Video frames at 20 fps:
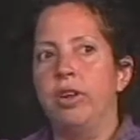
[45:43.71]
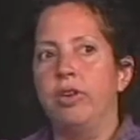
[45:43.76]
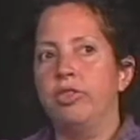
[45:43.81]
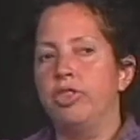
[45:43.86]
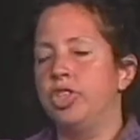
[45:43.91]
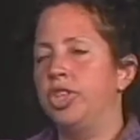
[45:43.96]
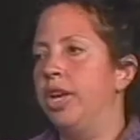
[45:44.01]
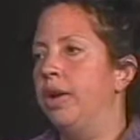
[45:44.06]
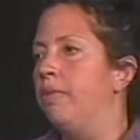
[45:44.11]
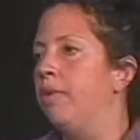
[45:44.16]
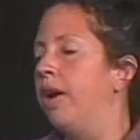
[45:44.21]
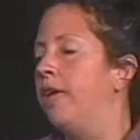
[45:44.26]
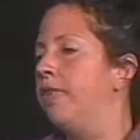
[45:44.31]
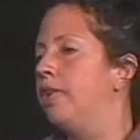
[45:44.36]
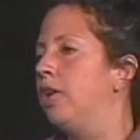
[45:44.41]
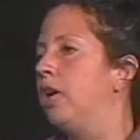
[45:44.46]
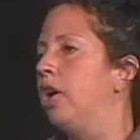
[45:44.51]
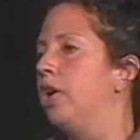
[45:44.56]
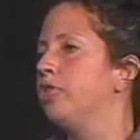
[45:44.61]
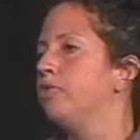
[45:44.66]
understand why
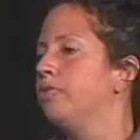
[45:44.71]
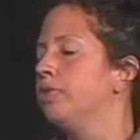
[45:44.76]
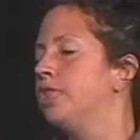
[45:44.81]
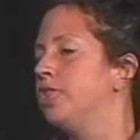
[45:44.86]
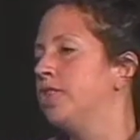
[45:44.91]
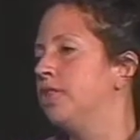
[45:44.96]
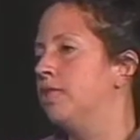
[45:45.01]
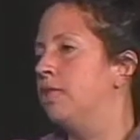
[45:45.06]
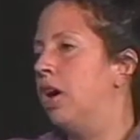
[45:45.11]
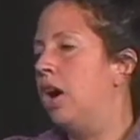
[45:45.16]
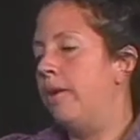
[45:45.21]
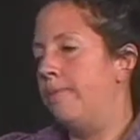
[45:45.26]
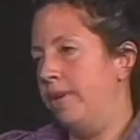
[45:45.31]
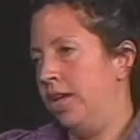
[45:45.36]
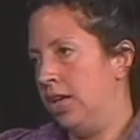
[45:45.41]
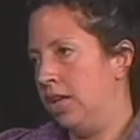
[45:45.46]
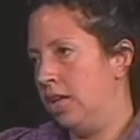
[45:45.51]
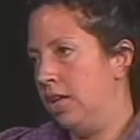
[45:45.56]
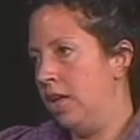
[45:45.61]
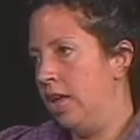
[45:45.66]
the calls were still
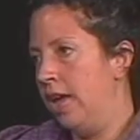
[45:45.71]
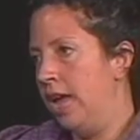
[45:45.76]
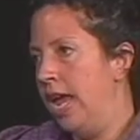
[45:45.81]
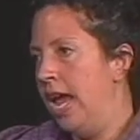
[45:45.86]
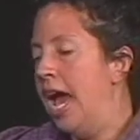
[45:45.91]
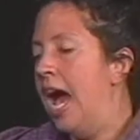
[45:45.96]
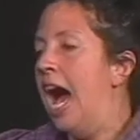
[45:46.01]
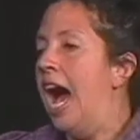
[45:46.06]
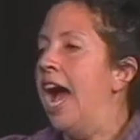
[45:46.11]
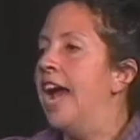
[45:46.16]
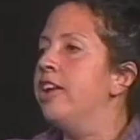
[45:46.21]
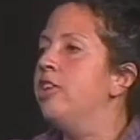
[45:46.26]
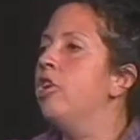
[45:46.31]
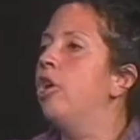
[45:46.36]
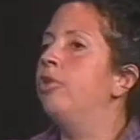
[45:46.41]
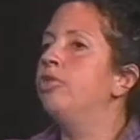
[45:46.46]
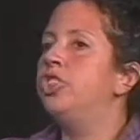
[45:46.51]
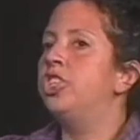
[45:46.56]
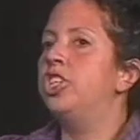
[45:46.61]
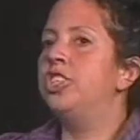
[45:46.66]
coming. I
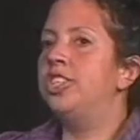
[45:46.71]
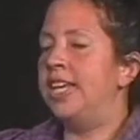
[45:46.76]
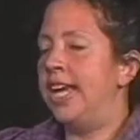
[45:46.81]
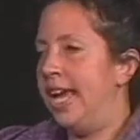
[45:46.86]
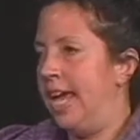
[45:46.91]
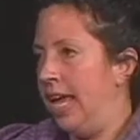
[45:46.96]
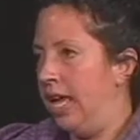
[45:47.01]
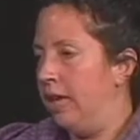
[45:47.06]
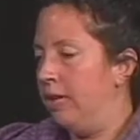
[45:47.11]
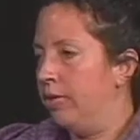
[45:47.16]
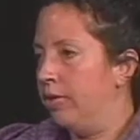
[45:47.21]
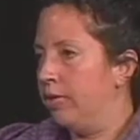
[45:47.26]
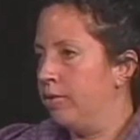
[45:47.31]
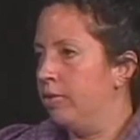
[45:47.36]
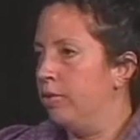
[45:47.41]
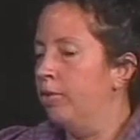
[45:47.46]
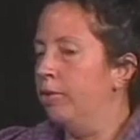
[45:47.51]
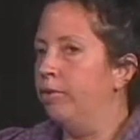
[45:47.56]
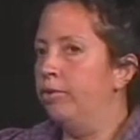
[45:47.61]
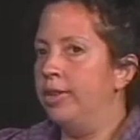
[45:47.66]
know today,
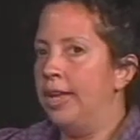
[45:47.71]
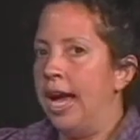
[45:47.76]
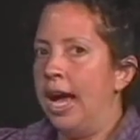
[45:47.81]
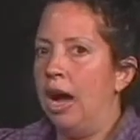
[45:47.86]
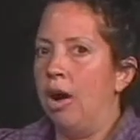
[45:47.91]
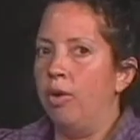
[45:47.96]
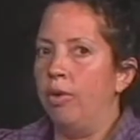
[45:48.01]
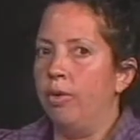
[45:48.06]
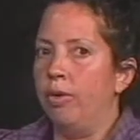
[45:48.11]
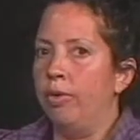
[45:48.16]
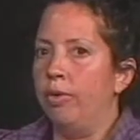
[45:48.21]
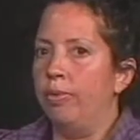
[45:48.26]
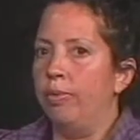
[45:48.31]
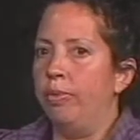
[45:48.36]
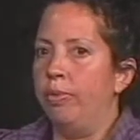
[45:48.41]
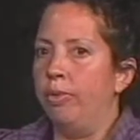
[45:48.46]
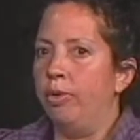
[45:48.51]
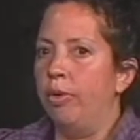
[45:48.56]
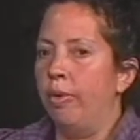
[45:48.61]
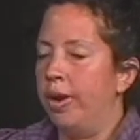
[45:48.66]
through now
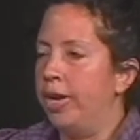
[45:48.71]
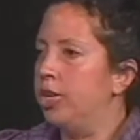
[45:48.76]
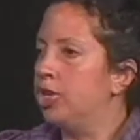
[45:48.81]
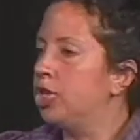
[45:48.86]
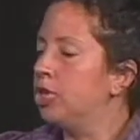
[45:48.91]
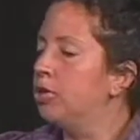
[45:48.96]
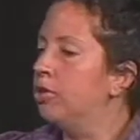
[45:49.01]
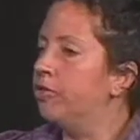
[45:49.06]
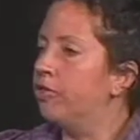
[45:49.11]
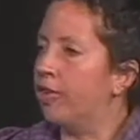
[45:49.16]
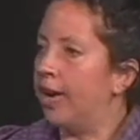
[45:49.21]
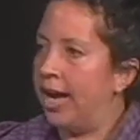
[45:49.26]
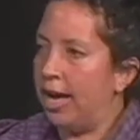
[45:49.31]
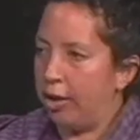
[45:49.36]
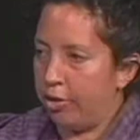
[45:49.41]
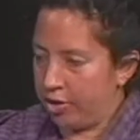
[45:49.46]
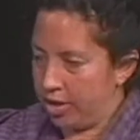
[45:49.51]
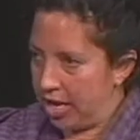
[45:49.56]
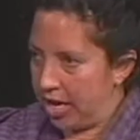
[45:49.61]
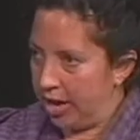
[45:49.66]
going to school for
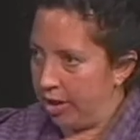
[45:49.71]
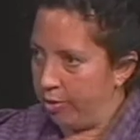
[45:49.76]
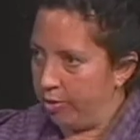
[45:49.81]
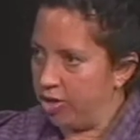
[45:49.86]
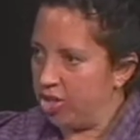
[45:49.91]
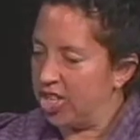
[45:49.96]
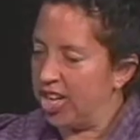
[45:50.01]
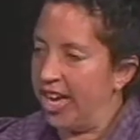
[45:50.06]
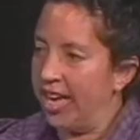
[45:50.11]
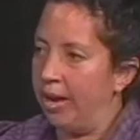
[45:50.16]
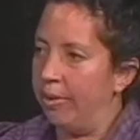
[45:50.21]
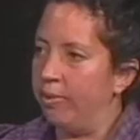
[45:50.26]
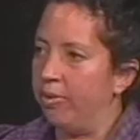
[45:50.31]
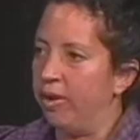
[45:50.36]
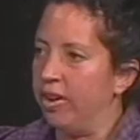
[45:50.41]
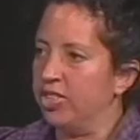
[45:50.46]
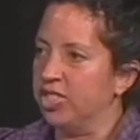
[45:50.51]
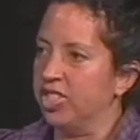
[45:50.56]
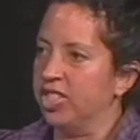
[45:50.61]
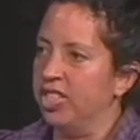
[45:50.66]
healthcare, which I am
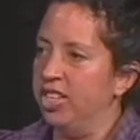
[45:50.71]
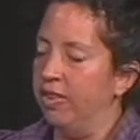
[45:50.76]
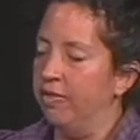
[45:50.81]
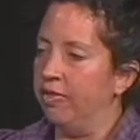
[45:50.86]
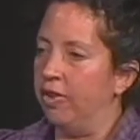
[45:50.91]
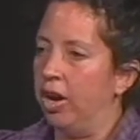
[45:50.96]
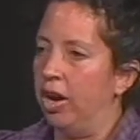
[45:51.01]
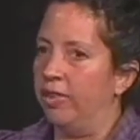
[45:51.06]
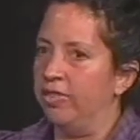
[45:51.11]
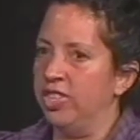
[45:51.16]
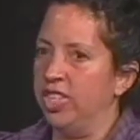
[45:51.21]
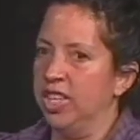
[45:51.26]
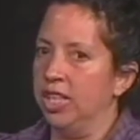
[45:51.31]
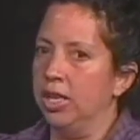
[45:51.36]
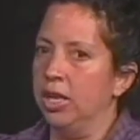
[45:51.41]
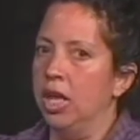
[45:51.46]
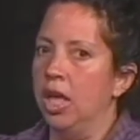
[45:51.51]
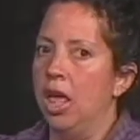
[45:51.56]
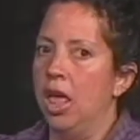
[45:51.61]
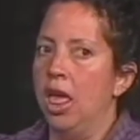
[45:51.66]
presently involved
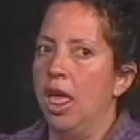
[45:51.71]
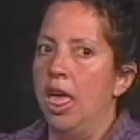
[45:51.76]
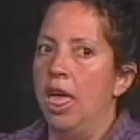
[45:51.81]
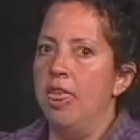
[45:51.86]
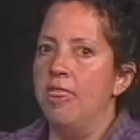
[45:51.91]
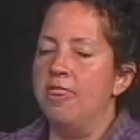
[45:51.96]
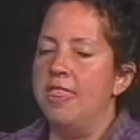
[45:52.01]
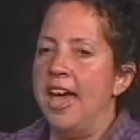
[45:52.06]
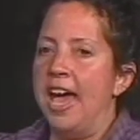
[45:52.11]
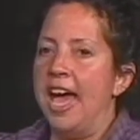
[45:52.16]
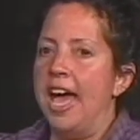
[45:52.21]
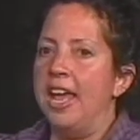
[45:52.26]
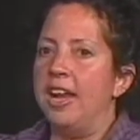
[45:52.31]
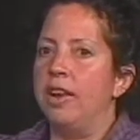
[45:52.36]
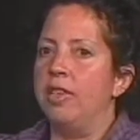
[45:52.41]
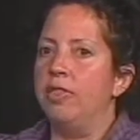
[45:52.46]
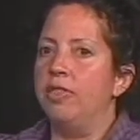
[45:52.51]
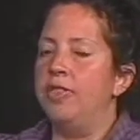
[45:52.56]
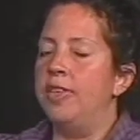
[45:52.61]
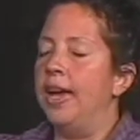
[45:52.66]
in, that
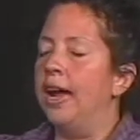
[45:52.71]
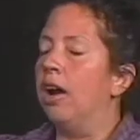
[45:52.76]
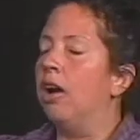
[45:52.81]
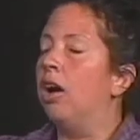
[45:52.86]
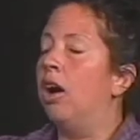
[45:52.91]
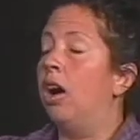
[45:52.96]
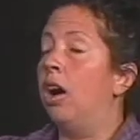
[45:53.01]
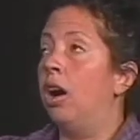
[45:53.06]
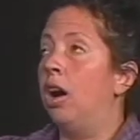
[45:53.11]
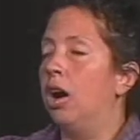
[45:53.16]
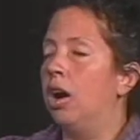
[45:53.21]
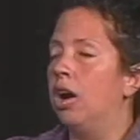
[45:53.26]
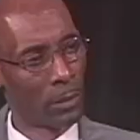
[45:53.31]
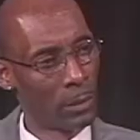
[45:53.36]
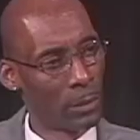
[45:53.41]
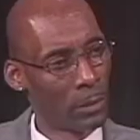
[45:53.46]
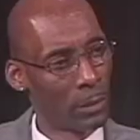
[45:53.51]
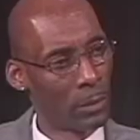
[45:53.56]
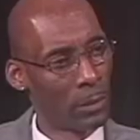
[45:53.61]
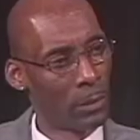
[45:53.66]
there
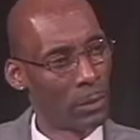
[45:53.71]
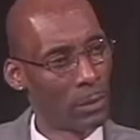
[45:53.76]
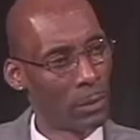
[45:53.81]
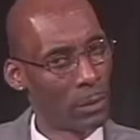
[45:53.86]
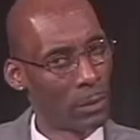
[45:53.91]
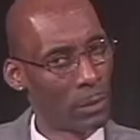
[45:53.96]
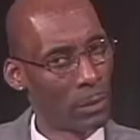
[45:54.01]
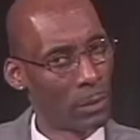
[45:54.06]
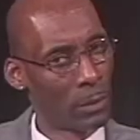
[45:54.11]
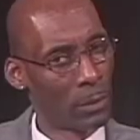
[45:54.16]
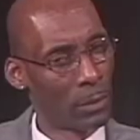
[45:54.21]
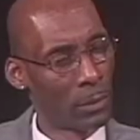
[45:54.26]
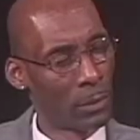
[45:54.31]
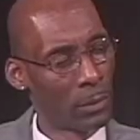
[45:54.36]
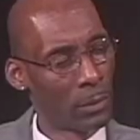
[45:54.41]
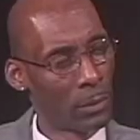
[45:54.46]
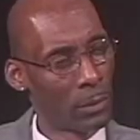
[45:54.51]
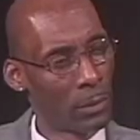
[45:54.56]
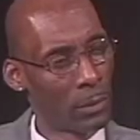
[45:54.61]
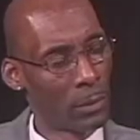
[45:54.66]
are supposed to be
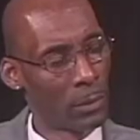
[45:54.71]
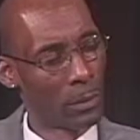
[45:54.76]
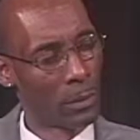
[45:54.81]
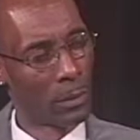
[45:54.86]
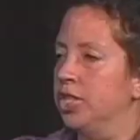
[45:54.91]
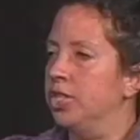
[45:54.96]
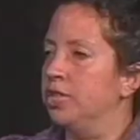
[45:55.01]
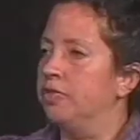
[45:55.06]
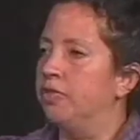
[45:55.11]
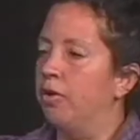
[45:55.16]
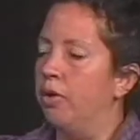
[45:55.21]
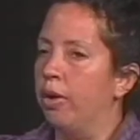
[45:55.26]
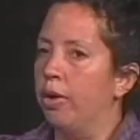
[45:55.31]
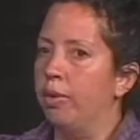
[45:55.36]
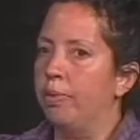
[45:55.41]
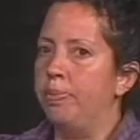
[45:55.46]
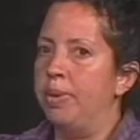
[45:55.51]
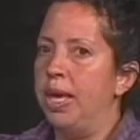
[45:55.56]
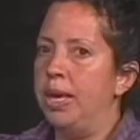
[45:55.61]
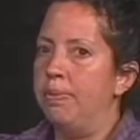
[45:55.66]
protections
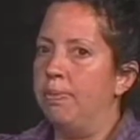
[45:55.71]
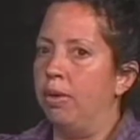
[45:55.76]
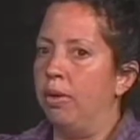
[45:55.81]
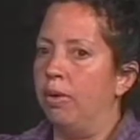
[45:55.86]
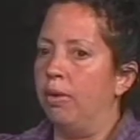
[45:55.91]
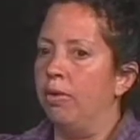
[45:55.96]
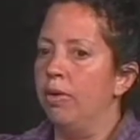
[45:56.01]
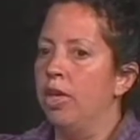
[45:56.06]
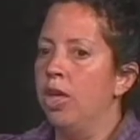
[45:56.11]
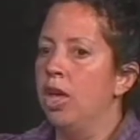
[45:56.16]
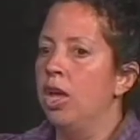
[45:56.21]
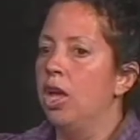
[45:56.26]
for people